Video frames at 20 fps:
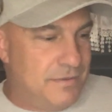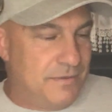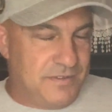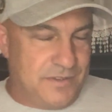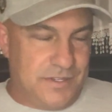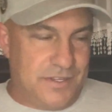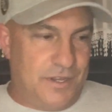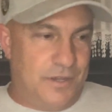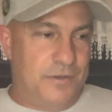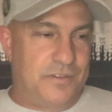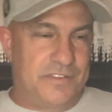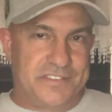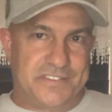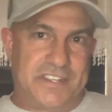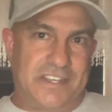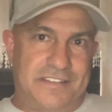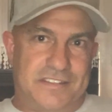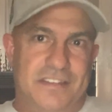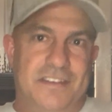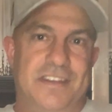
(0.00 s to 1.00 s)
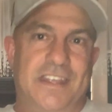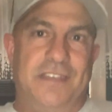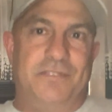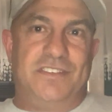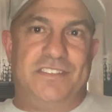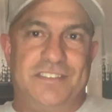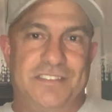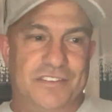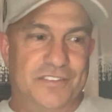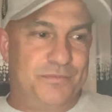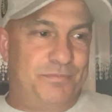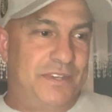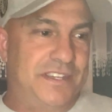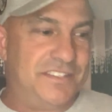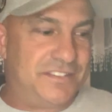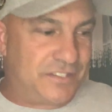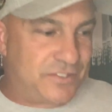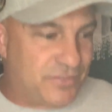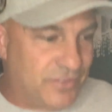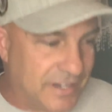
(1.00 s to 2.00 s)
You know, it's like the Navy SEALs
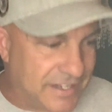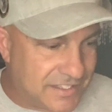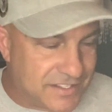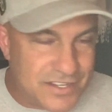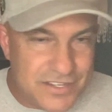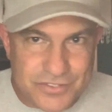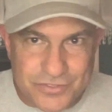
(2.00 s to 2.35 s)
basic training.